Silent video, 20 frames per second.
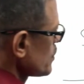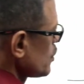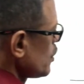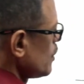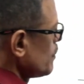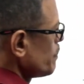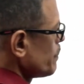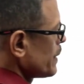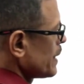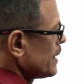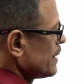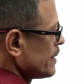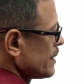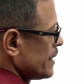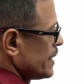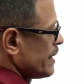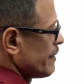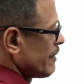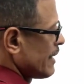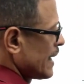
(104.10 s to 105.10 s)
component
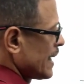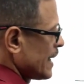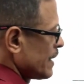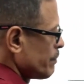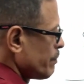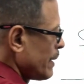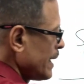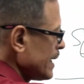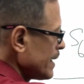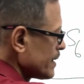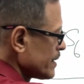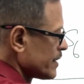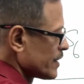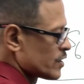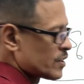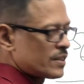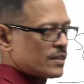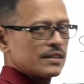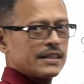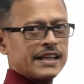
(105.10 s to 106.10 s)
divided by
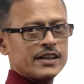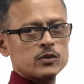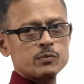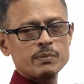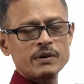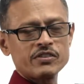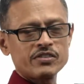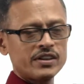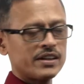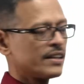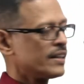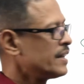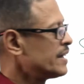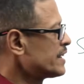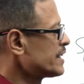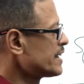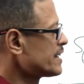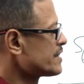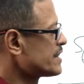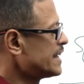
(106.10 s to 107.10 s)
this expression
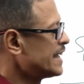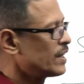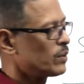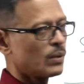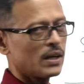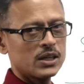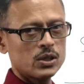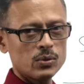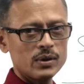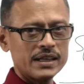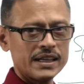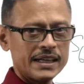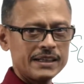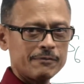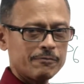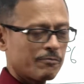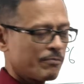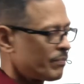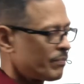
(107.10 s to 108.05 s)
is equal to a 9.